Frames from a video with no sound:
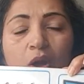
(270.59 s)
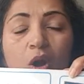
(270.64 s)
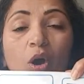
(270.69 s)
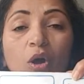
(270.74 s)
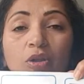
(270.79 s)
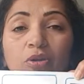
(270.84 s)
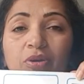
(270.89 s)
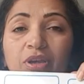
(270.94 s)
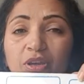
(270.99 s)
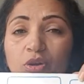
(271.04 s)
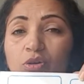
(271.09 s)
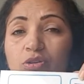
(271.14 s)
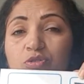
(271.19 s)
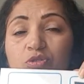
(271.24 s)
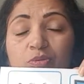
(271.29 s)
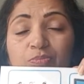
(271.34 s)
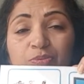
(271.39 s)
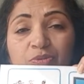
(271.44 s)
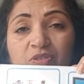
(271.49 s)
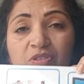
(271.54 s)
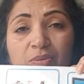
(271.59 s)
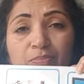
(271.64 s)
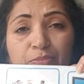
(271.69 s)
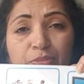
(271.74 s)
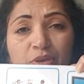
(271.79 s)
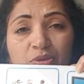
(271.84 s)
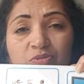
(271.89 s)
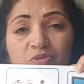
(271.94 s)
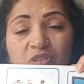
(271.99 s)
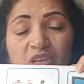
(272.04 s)
Or you can also put some
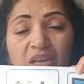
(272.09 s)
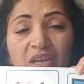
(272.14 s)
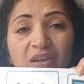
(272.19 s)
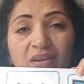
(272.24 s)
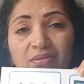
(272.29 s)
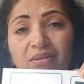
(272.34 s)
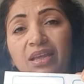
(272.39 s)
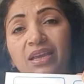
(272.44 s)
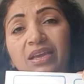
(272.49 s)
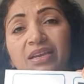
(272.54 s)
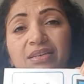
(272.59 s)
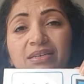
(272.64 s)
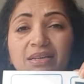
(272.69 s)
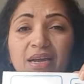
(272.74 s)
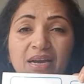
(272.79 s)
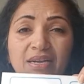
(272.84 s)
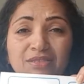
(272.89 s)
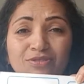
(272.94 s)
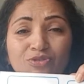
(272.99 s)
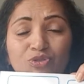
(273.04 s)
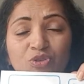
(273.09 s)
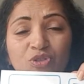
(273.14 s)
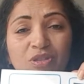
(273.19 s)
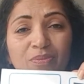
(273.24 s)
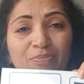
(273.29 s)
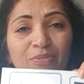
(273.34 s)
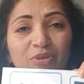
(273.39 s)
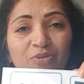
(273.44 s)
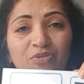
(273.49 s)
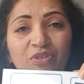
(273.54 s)
music and they can dance to the
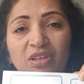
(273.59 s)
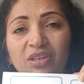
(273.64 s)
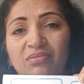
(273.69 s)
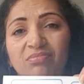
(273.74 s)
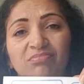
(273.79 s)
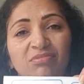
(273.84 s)
music.